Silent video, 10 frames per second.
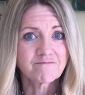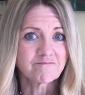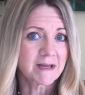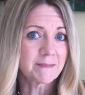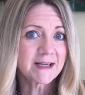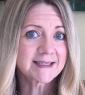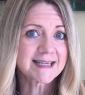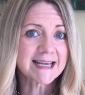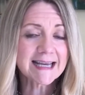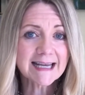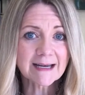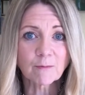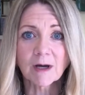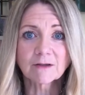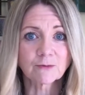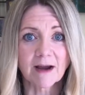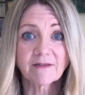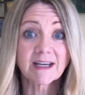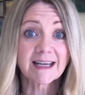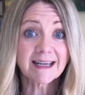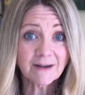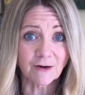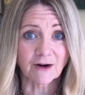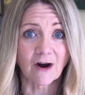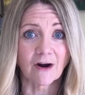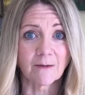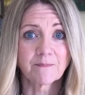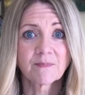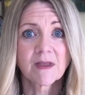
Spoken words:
Maybe it's eating while driving in your car.